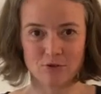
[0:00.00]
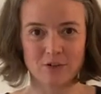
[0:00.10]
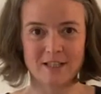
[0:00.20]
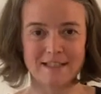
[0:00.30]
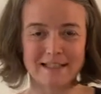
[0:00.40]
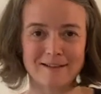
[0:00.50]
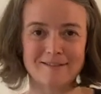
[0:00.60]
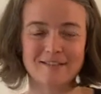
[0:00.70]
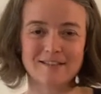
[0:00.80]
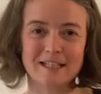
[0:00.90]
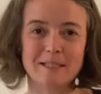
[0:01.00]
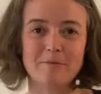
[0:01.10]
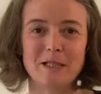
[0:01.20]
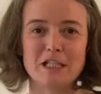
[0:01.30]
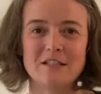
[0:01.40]
dry these out, take
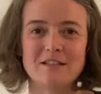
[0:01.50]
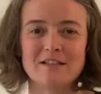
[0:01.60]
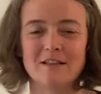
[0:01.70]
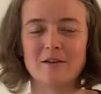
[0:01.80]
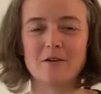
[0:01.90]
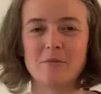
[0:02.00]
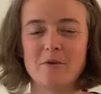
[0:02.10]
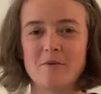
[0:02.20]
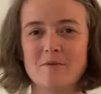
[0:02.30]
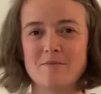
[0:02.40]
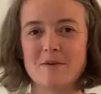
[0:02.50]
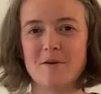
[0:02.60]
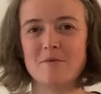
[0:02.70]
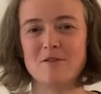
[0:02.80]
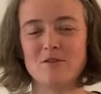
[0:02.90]
some pictures, and I'll put
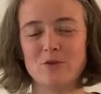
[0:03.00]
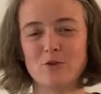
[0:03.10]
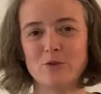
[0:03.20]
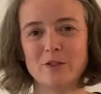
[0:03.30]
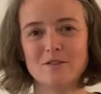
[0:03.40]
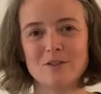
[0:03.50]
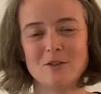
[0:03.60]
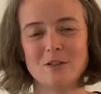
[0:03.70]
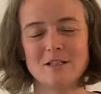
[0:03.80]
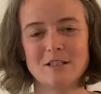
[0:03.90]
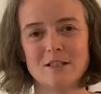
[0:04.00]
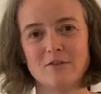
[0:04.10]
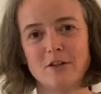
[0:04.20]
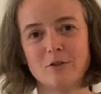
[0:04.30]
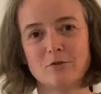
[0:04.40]
them up with a tutorial so you can see
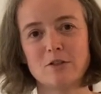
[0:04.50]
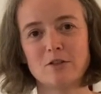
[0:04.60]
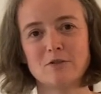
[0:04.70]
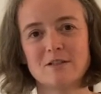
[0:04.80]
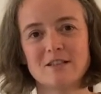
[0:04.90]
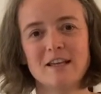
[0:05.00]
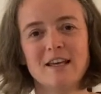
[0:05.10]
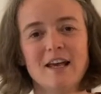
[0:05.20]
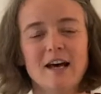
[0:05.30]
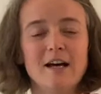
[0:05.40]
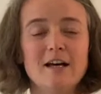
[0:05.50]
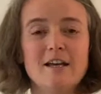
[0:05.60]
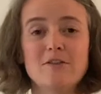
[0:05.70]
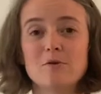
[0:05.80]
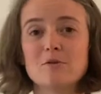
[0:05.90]
the final results.
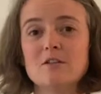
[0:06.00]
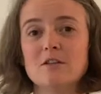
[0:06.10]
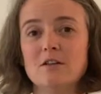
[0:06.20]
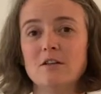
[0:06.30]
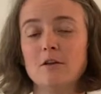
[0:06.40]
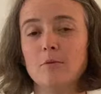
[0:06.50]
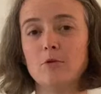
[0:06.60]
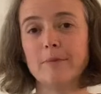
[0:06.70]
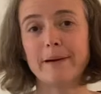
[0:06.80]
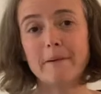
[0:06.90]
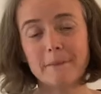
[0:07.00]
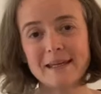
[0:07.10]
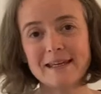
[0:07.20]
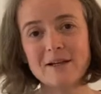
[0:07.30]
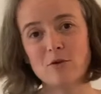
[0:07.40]
If you want to know more
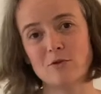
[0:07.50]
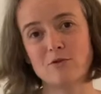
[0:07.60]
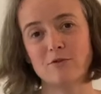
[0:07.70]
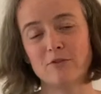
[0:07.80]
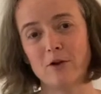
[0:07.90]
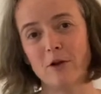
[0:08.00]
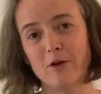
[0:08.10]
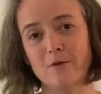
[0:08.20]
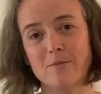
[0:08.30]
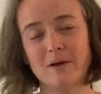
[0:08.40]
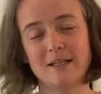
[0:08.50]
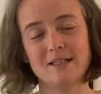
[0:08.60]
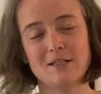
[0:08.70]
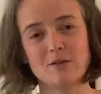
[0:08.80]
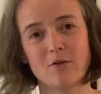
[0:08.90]
about me or follow
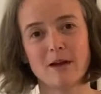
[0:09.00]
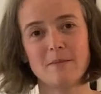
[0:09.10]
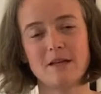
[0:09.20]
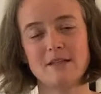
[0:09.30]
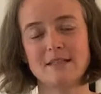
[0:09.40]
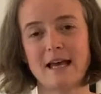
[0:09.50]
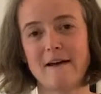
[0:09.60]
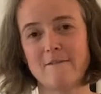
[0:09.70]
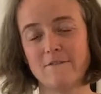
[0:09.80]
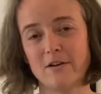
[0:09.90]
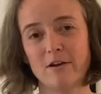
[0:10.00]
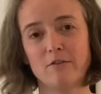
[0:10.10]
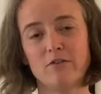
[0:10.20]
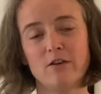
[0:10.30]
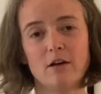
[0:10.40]
my Instagram, it's
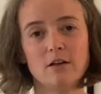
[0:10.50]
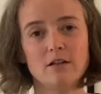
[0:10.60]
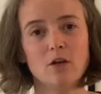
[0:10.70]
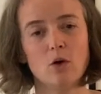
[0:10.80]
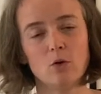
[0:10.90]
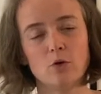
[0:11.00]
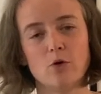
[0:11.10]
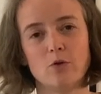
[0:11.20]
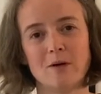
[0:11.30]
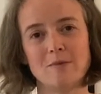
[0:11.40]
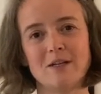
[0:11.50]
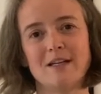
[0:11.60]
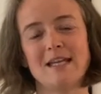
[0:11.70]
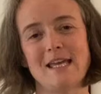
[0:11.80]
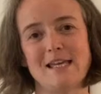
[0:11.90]
@ferretandfern, or the
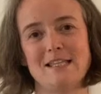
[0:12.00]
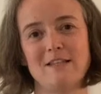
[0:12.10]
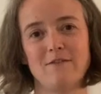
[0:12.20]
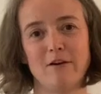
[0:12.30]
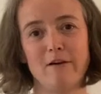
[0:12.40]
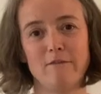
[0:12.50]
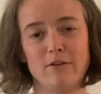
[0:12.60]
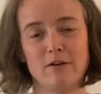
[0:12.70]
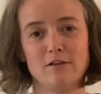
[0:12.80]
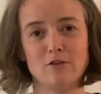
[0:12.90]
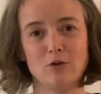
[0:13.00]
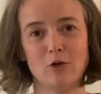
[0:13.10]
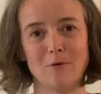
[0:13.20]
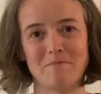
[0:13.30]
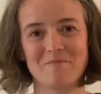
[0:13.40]
website is
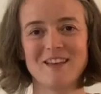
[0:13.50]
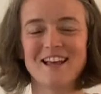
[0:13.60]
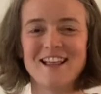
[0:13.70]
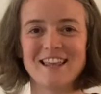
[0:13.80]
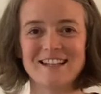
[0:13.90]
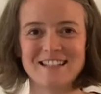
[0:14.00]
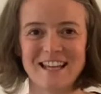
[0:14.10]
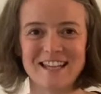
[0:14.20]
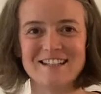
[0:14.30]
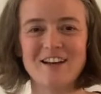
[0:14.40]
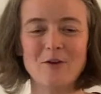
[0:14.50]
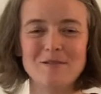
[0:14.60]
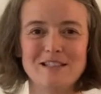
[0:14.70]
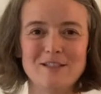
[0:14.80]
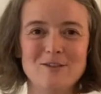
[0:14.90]
ferretandfern.com. Thanks again,
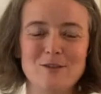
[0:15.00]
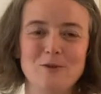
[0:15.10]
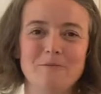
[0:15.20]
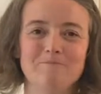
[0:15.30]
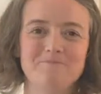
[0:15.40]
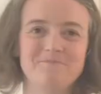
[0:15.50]
hope to see you soon.